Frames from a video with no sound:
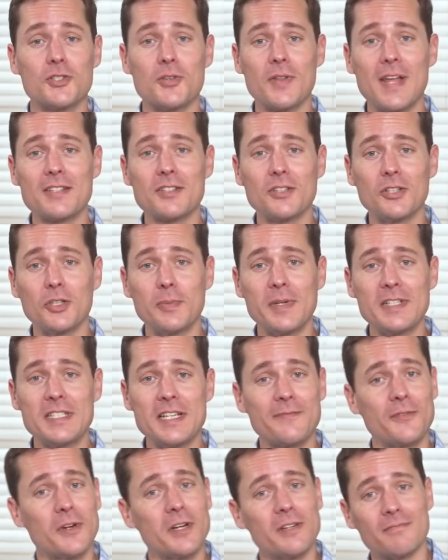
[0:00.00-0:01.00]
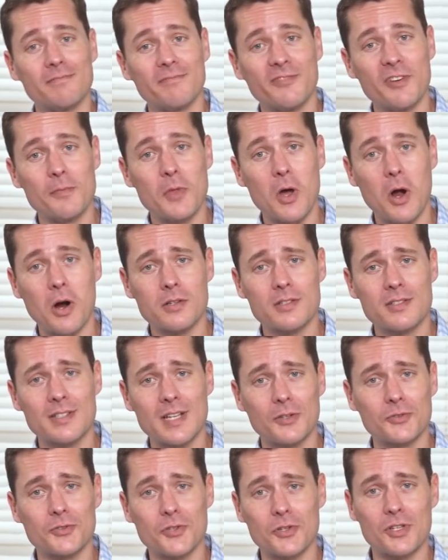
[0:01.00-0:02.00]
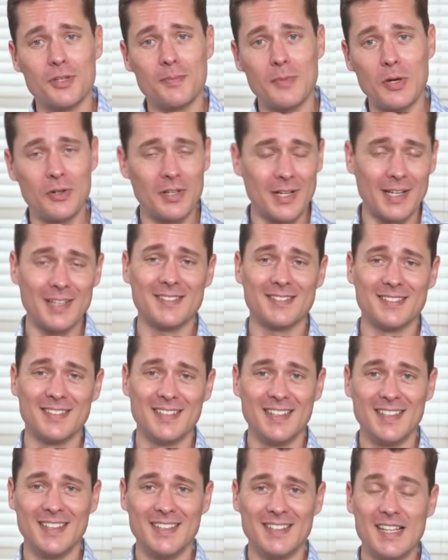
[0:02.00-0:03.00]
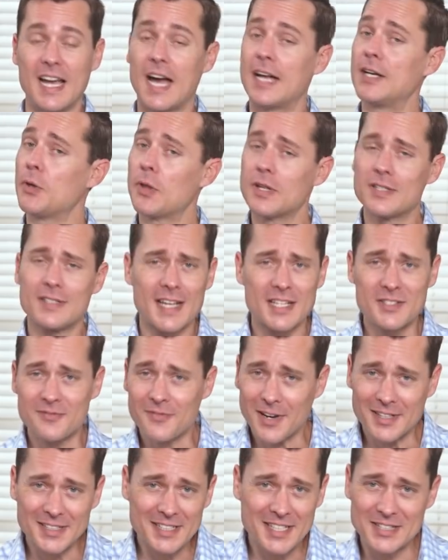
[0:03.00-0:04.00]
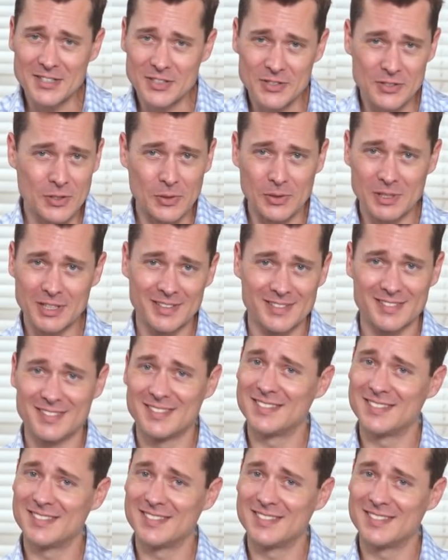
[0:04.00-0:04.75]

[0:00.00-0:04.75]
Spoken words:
So that's a little bit different from the hard seltzer community. I know they say it's vodka and soda.